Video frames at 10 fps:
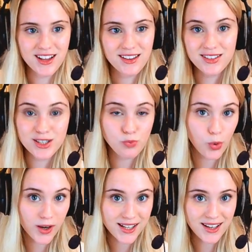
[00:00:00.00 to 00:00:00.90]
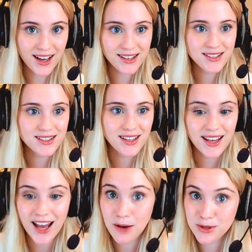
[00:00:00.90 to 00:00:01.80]
This is pretty nice. It
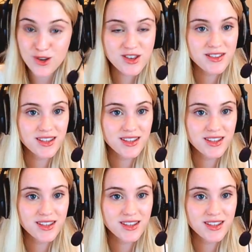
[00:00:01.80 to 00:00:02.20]
helps you thin